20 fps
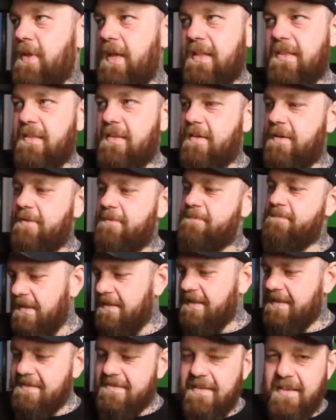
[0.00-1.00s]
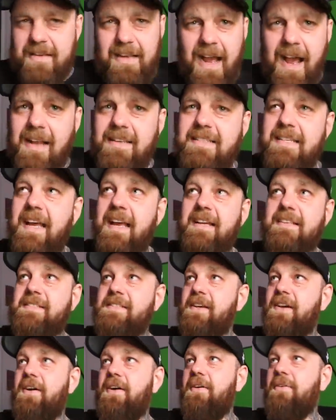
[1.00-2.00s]
like the
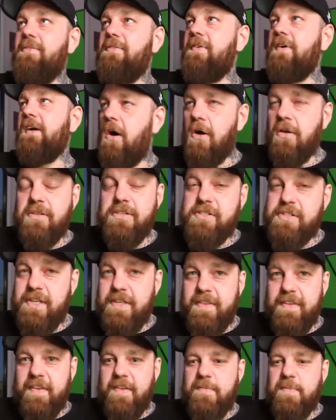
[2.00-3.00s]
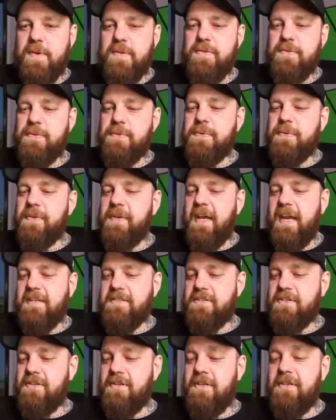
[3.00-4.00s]
context of all the shit that I've been through the
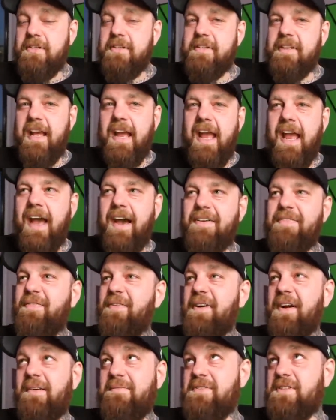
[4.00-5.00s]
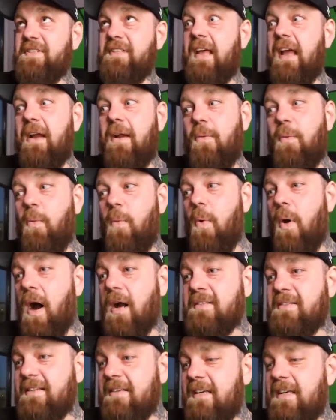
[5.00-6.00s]
last year and a half where I'm just like
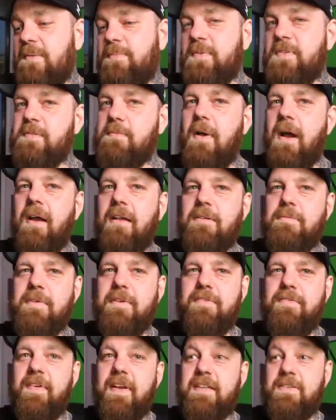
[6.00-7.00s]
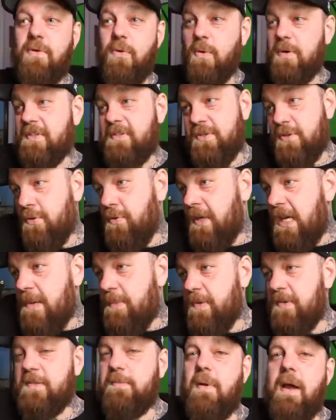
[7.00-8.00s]
want to keep a smile on my face, or do
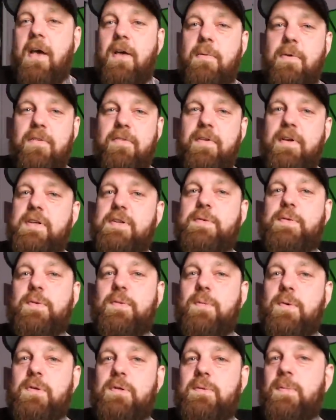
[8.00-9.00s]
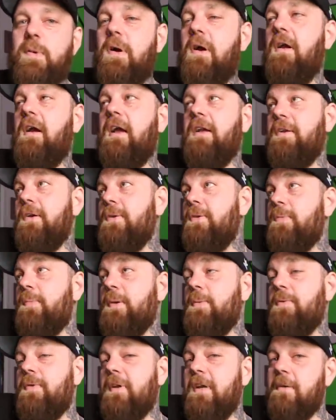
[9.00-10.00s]
keep a smile on my face for the most part. I know that
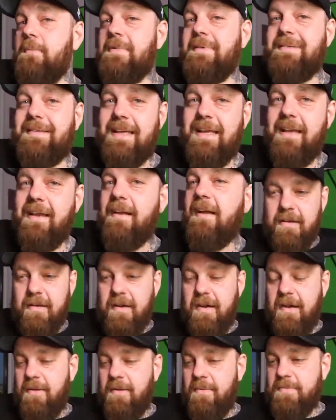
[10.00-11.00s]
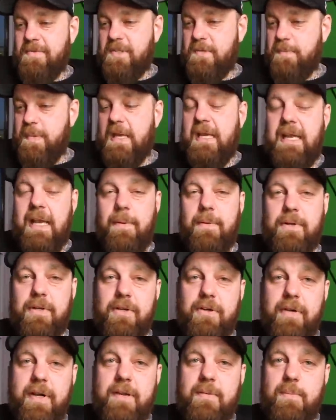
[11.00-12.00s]
people think I'm a dick. Just being able to
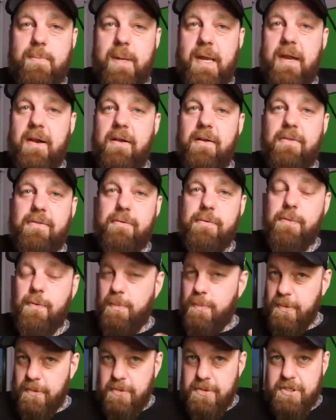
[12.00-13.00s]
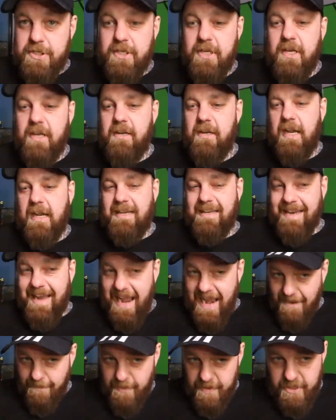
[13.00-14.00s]
grin and bear it through the bullshit and
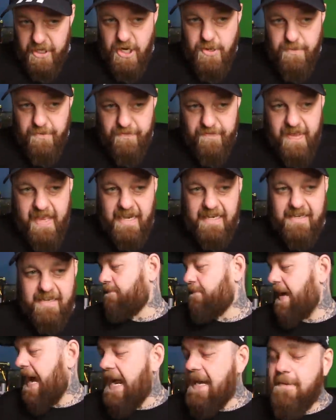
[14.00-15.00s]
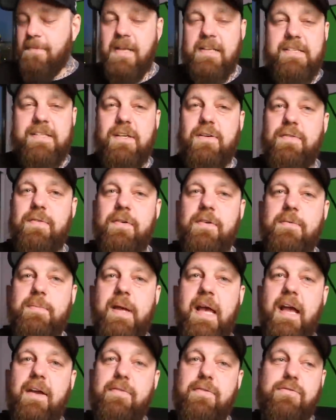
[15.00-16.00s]
not become affected, patting myself on the
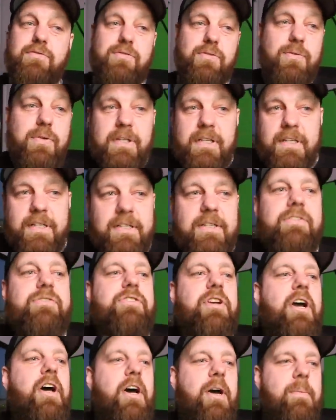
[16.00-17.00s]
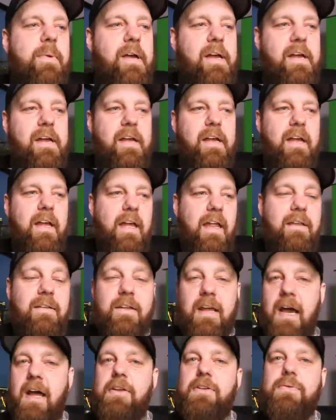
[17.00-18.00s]
back for doing a good job
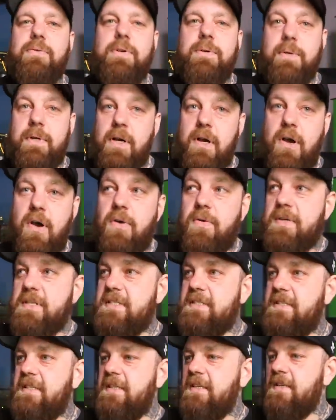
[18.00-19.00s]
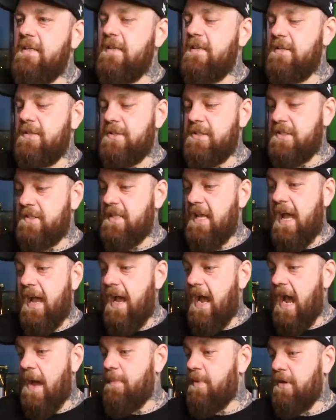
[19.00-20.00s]
and not doing what I always did. And it's just that
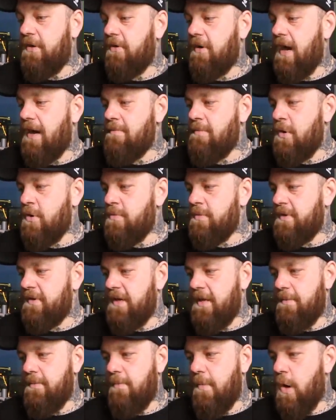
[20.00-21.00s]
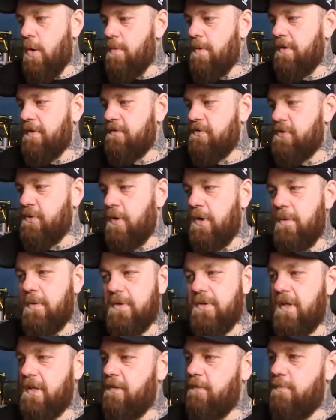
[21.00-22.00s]
HappyCry moment, that moment of joy
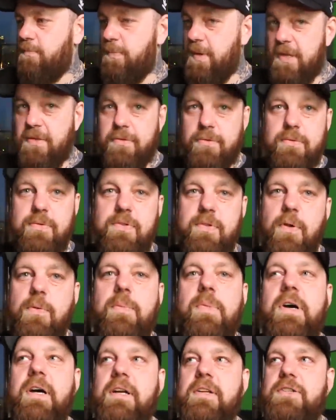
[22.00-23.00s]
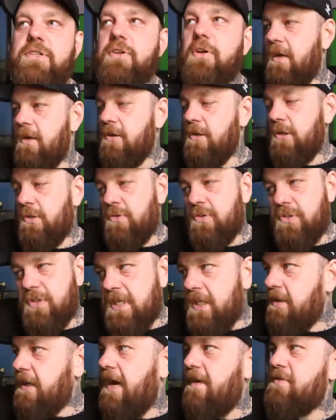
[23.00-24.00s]
where like you've been through so much, you
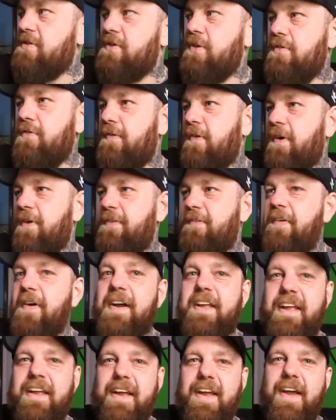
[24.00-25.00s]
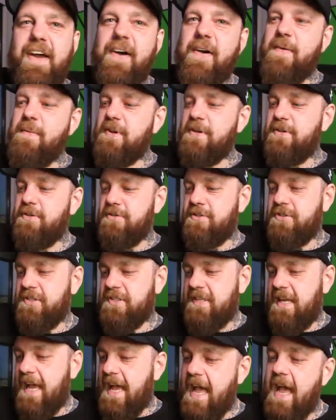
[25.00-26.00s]
still have so far to fucking go, but you're
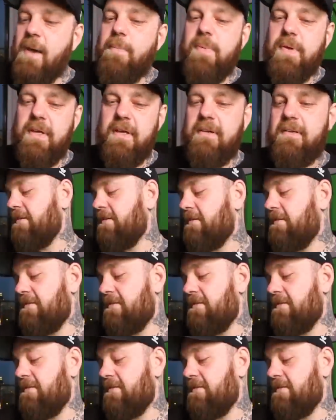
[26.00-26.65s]
just happy.